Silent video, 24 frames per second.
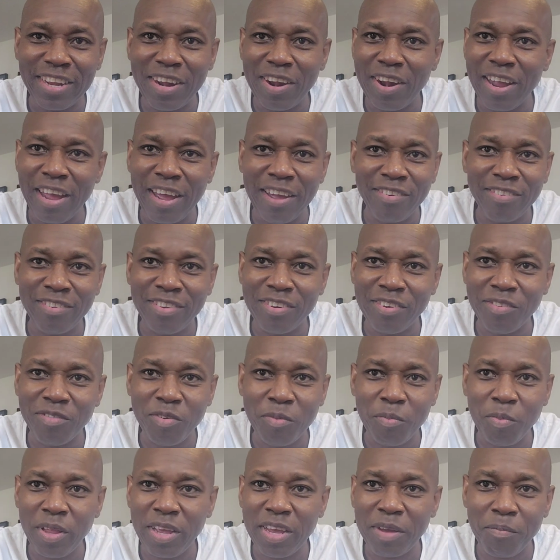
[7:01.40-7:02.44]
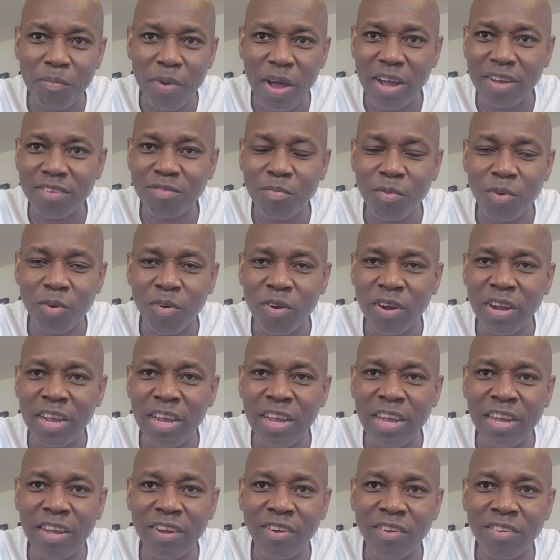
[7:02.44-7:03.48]
they're you know if you're playing Bach's
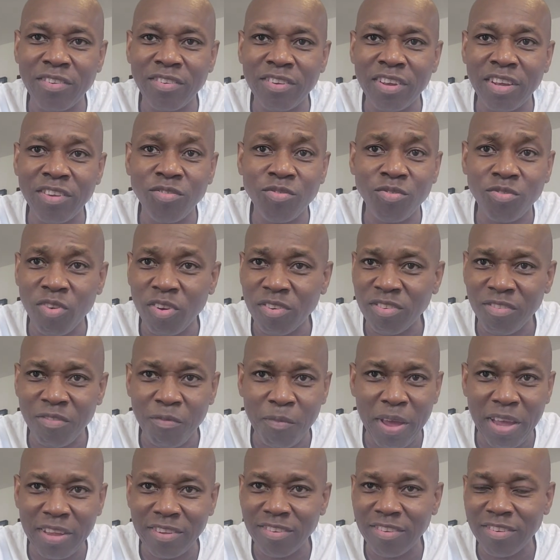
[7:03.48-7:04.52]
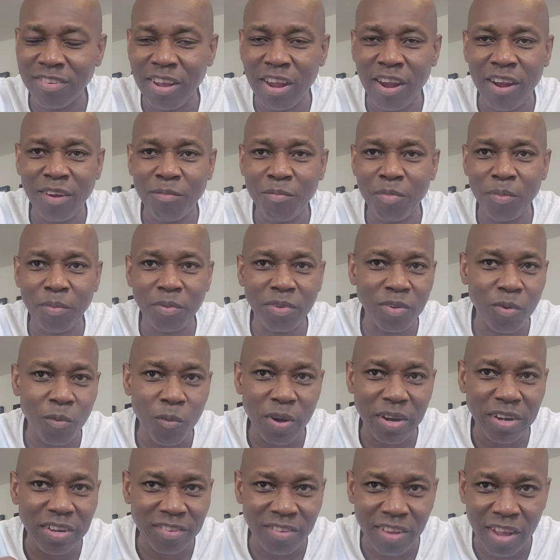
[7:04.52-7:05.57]
Bourrée or Jesu Joy of Man's Desiring people know
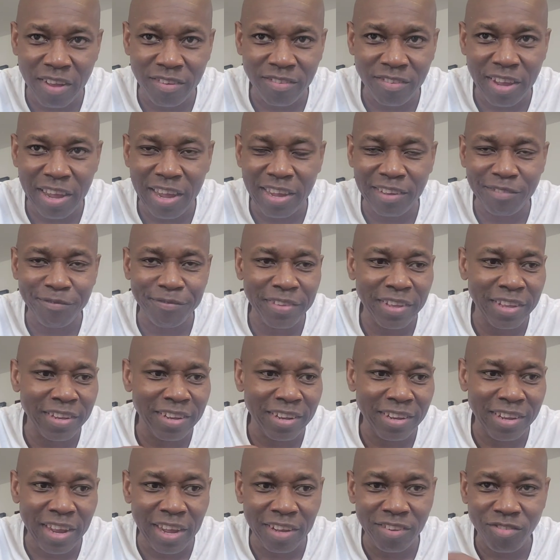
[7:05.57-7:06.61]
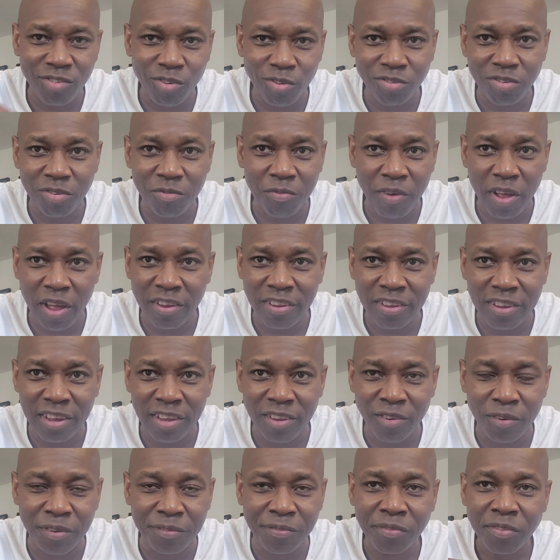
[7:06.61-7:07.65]
what it sounds like and the next note should follow the
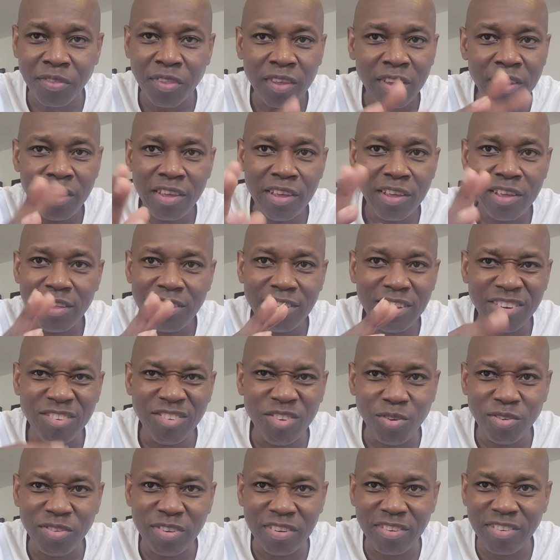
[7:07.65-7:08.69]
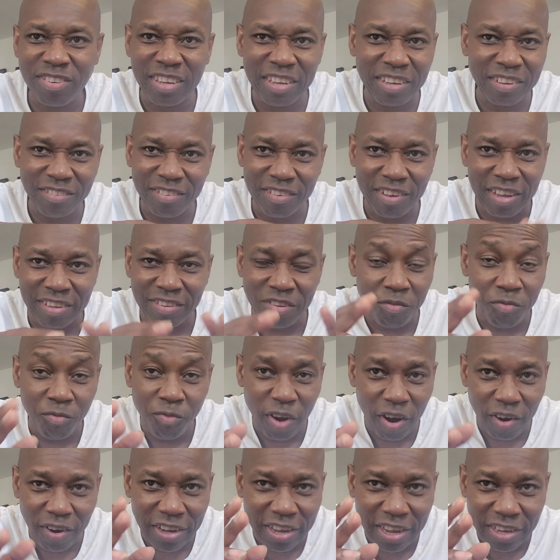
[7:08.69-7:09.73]
other one there's no such thing as a
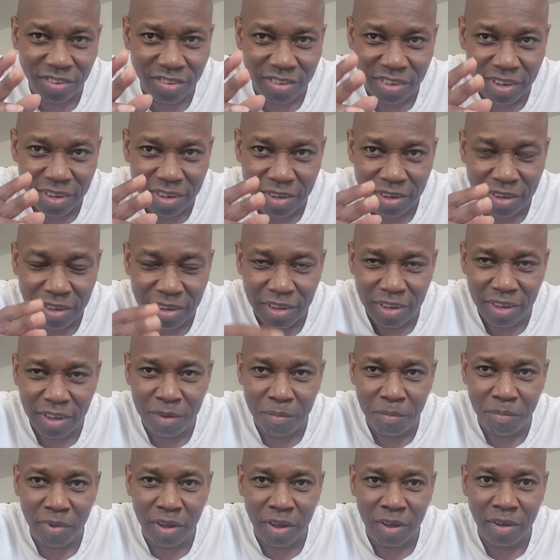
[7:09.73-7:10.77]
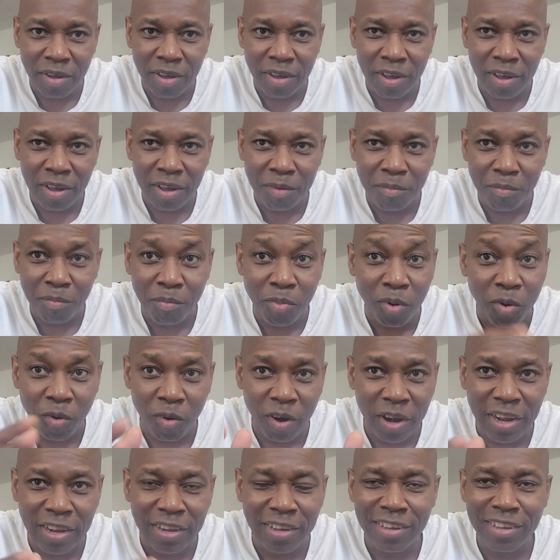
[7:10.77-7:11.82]
variation in a, a, a, a
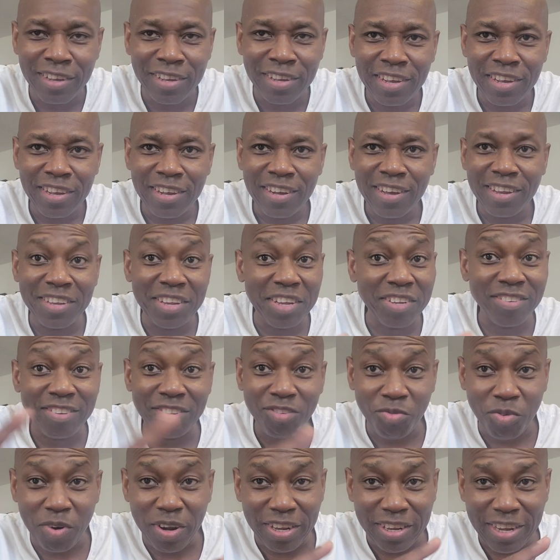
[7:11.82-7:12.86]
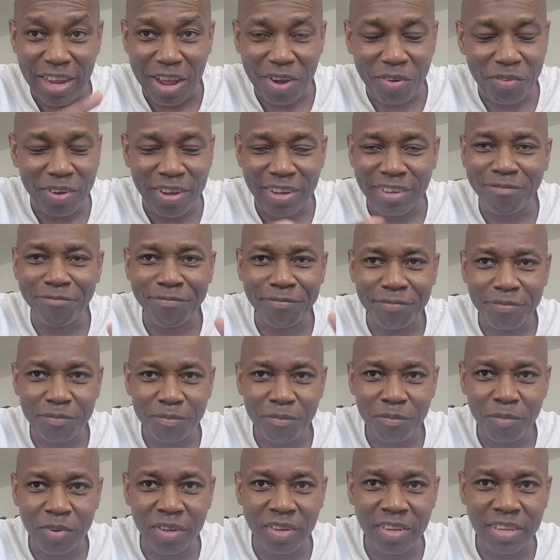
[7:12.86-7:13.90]
Bourrée unless it's written that way
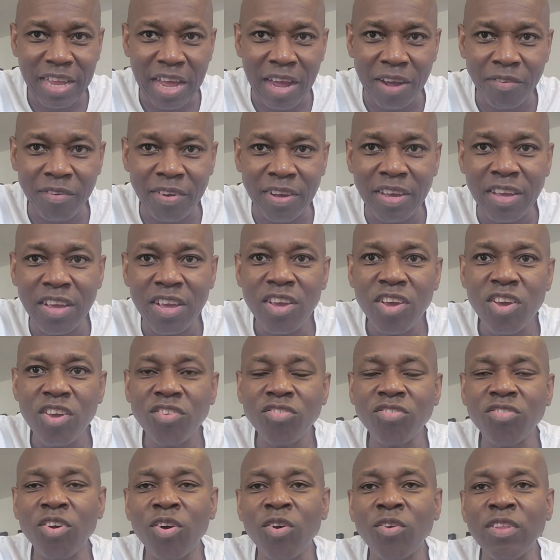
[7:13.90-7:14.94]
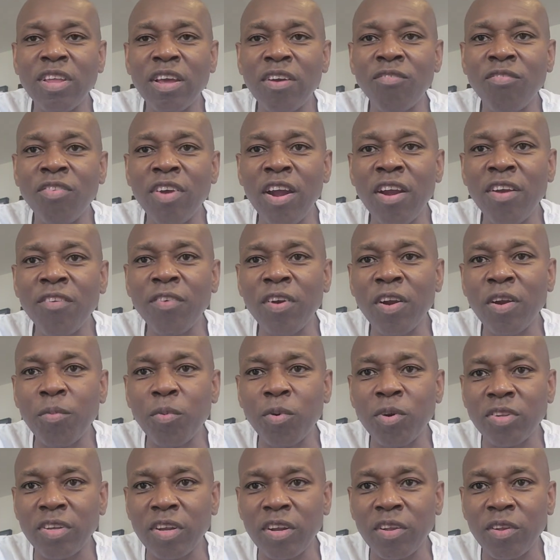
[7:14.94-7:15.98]
put it that way. So they're very, very
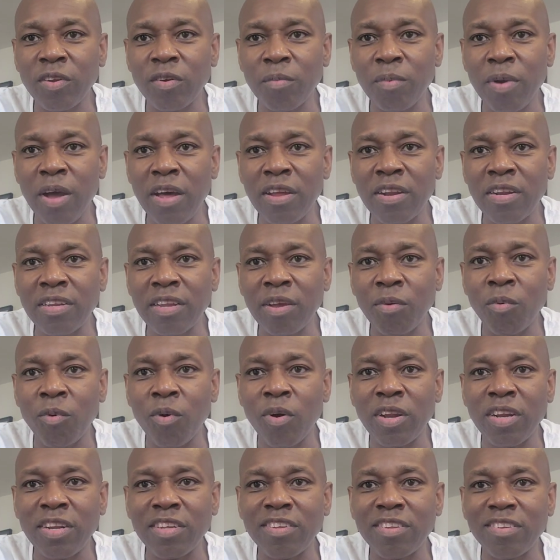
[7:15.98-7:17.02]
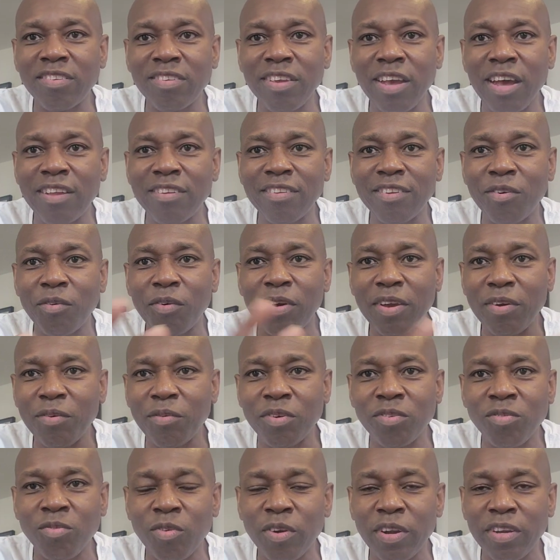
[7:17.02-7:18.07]
particular about it. They want it to sound the way it
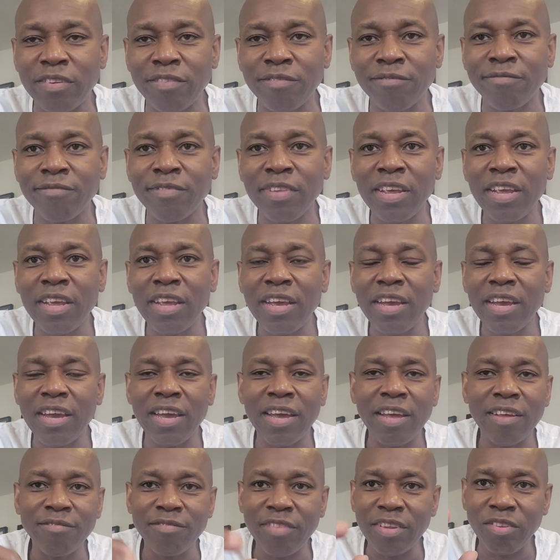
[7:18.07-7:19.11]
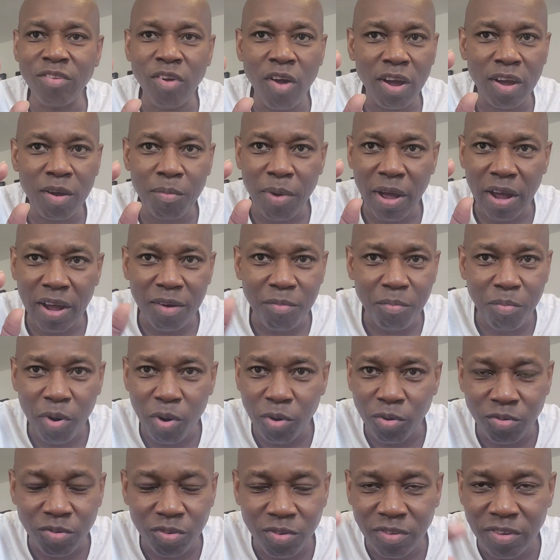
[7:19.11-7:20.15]
was written, and they talk about
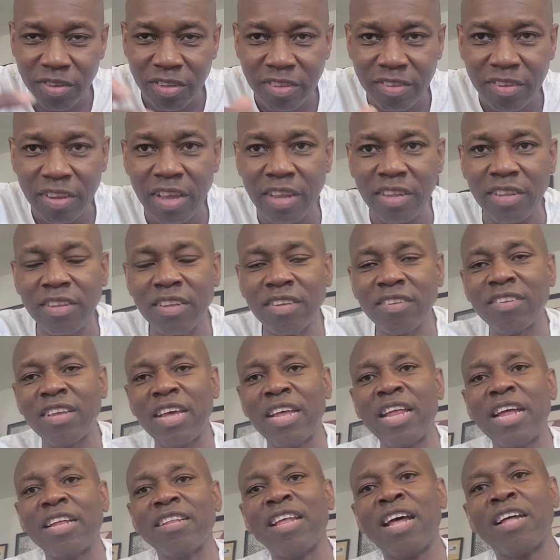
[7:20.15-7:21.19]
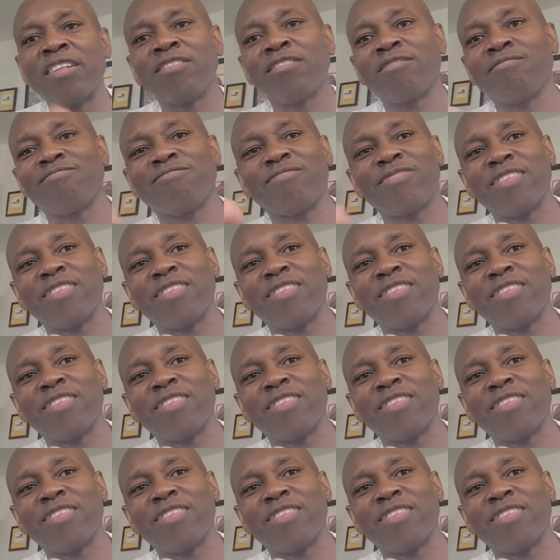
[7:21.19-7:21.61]
composer's intent and things like that. That's